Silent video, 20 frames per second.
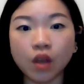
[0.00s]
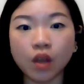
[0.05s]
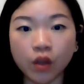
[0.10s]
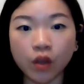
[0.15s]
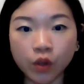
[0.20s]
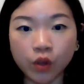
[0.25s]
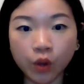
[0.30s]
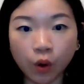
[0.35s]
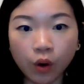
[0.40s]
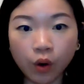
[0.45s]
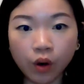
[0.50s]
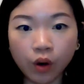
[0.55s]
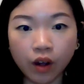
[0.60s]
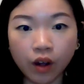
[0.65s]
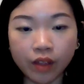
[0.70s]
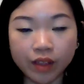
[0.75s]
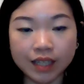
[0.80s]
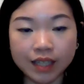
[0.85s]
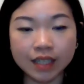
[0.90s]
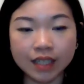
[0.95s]
your
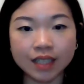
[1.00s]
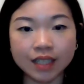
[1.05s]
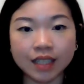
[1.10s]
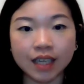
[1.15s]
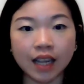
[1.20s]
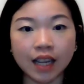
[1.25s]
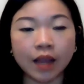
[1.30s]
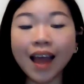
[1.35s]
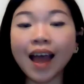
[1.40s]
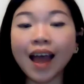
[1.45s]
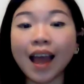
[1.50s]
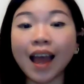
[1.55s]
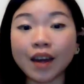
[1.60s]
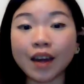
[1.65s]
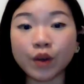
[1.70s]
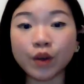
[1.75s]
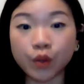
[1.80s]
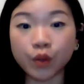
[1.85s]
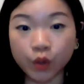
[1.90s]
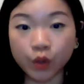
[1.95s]
authenticity,
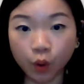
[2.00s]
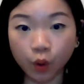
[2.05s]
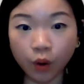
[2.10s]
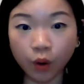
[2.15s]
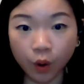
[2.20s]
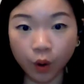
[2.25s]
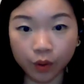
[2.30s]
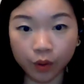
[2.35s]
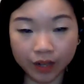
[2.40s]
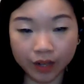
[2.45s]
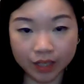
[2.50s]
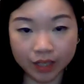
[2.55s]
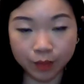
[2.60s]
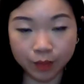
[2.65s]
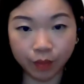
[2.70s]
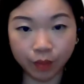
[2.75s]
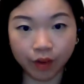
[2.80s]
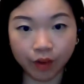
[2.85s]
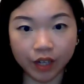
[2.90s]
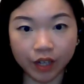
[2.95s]
and your own
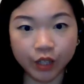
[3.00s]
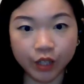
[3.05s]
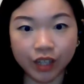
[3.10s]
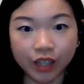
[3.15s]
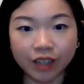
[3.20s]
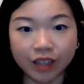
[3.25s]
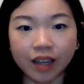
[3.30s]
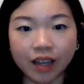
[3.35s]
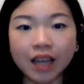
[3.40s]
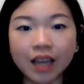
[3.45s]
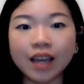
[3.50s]
inspiration.